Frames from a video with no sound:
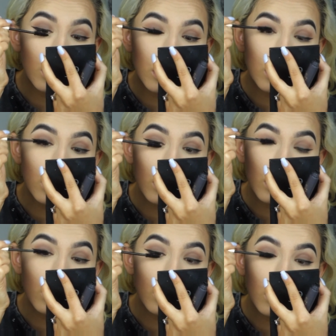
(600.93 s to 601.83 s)
I'm going to take
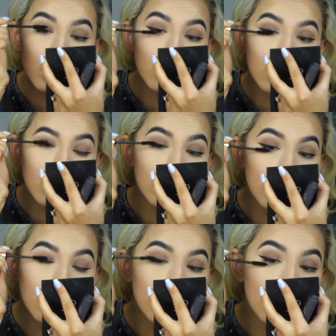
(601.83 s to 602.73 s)
that and
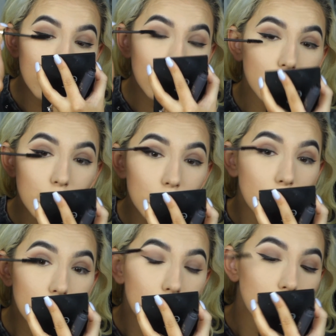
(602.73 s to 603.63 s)
apply a full
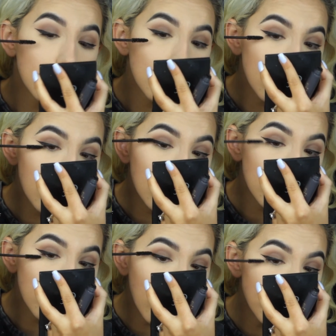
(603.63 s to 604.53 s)
one
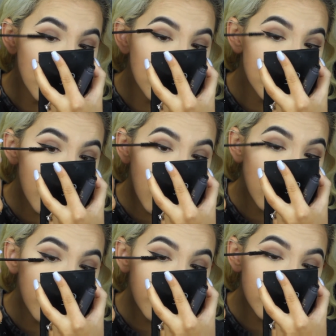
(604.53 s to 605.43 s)
coat on my
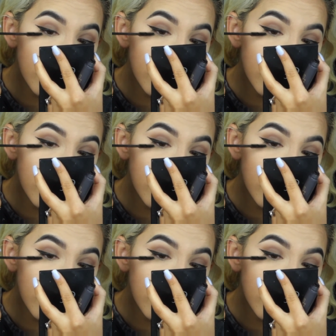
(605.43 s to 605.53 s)
lashes.